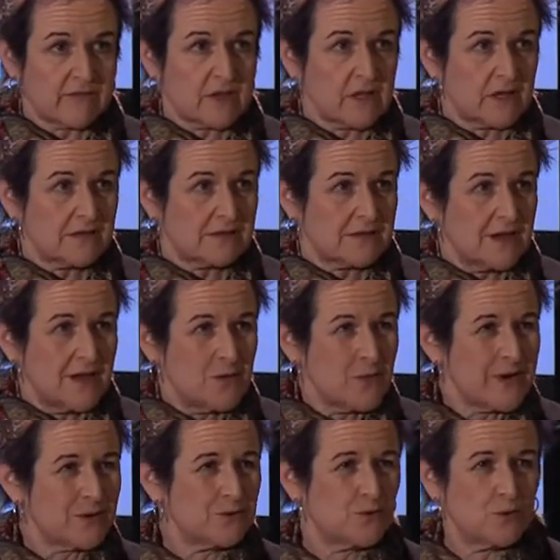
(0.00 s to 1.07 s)
We
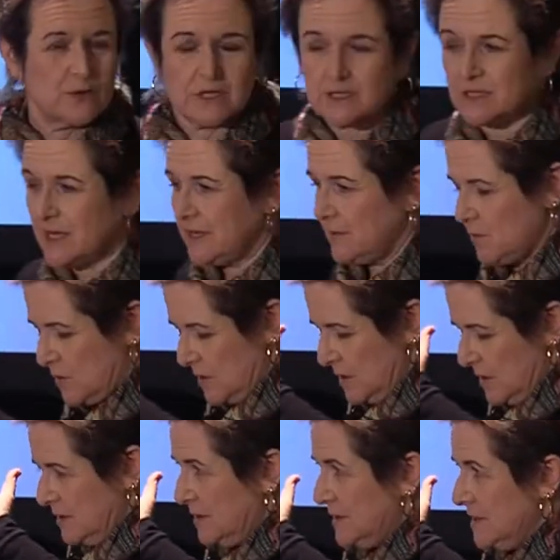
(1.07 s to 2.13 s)
don't do this
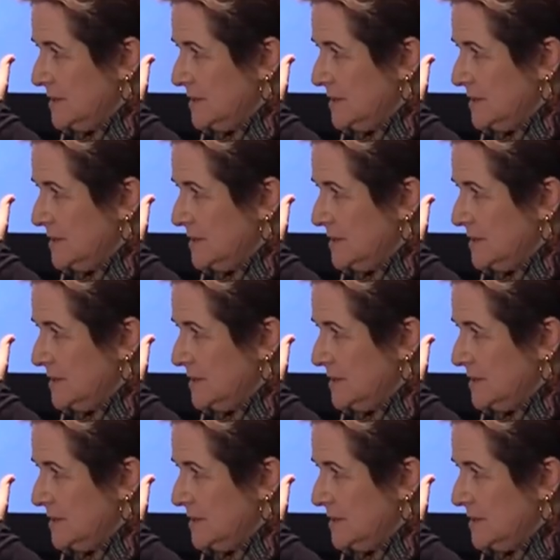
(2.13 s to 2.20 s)
anymore.